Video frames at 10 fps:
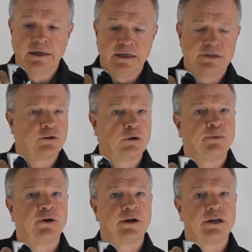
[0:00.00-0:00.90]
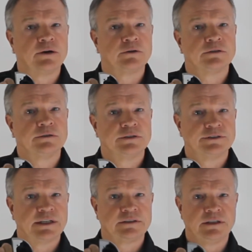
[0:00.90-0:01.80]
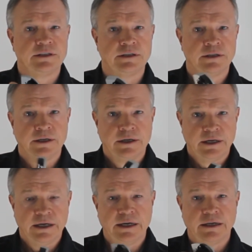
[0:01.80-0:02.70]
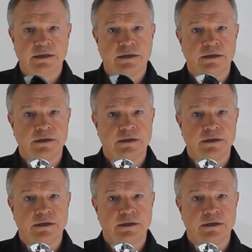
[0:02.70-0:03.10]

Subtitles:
It's all potted out. It's actually a